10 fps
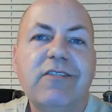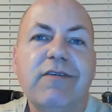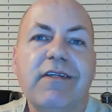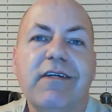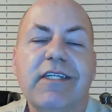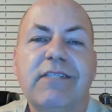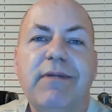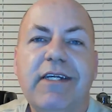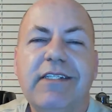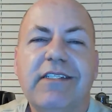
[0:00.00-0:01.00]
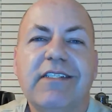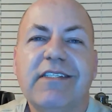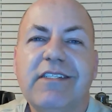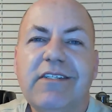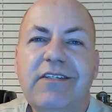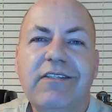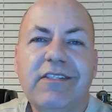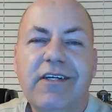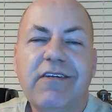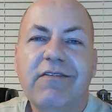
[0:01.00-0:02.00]
to other experiences until you
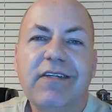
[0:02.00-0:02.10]
start